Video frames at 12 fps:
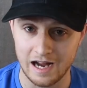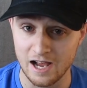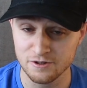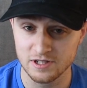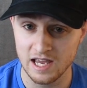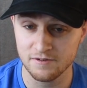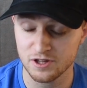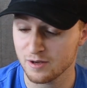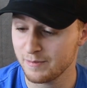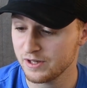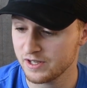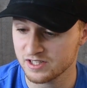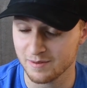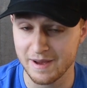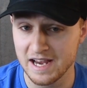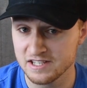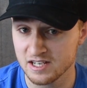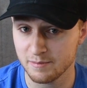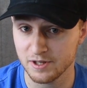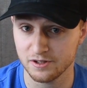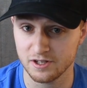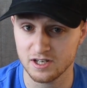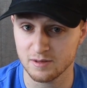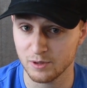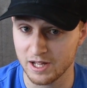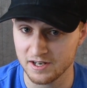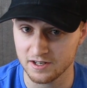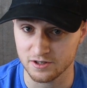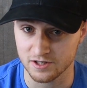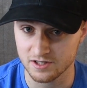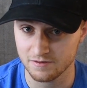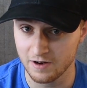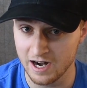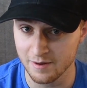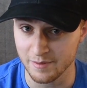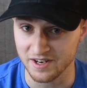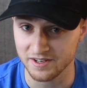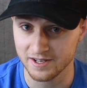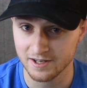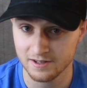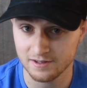I also gave it the chameleon's amazing ability to blend into its environment.